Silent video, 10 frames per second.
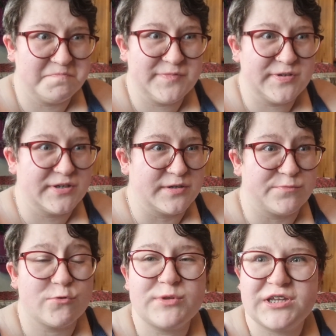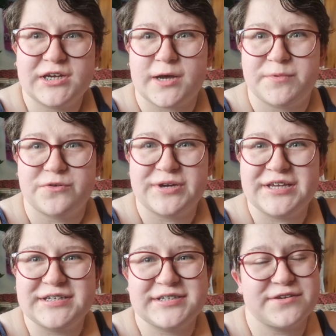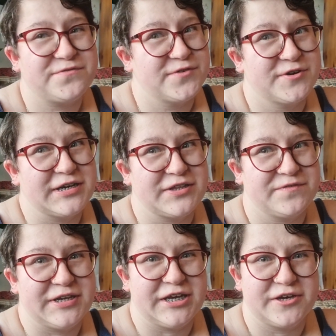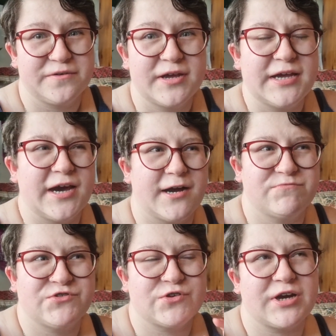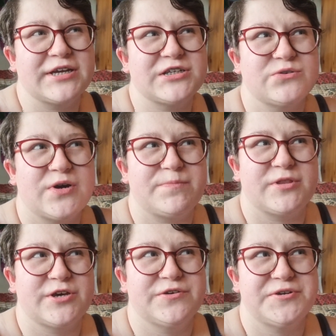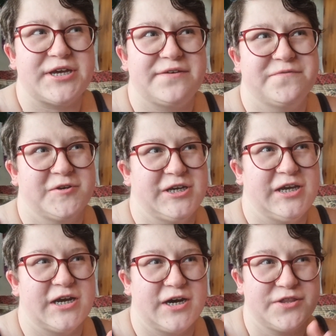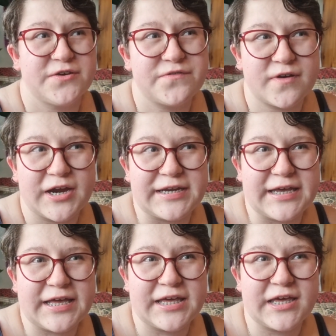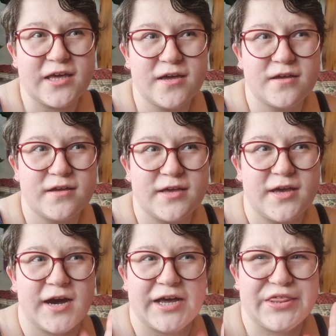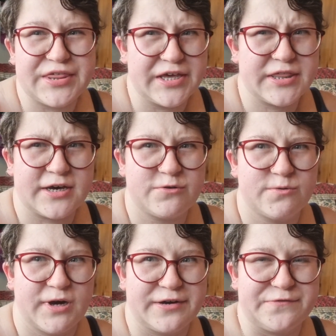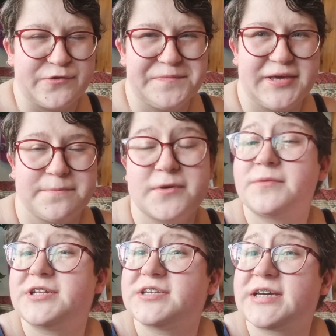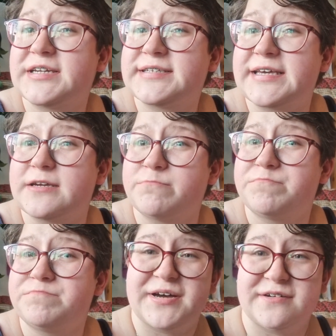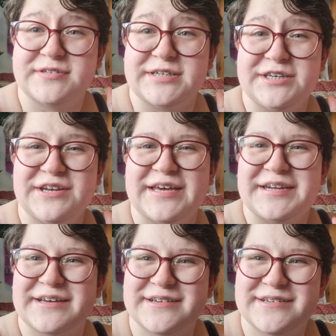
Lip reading: probably in a couple of weeks for another video. I'm trying to upload every other Friday. I think that will work for me, but we're just gonna see. I'll see you later.